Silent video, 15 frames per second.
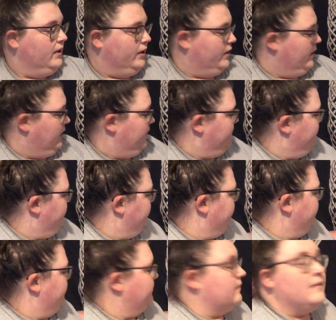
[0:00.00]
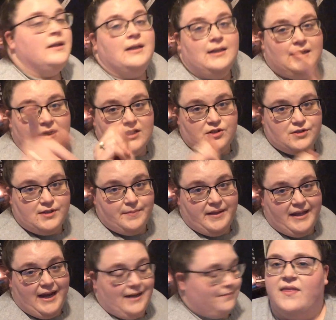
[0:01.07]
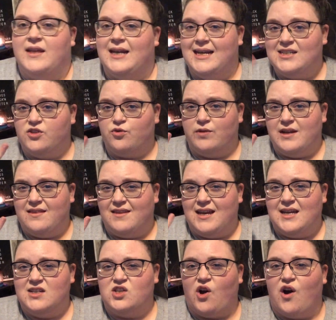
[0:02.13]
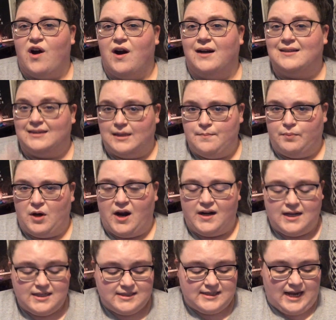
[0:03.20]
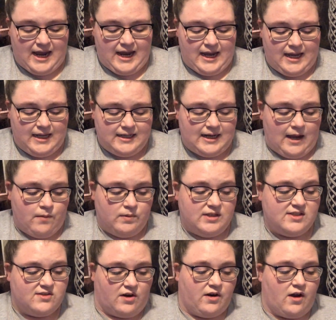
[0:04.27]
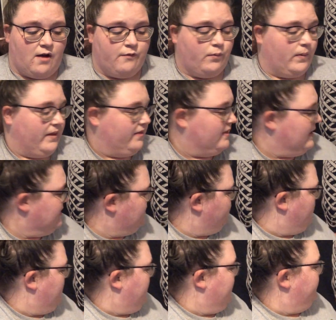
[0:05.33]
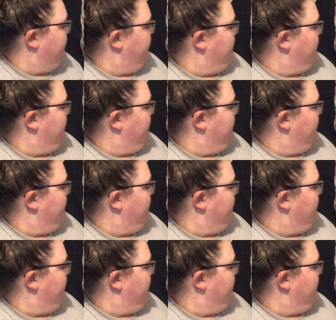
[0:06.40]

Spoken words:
Girl, get you some of that. The next three things are lip products, and I want to start off with this one.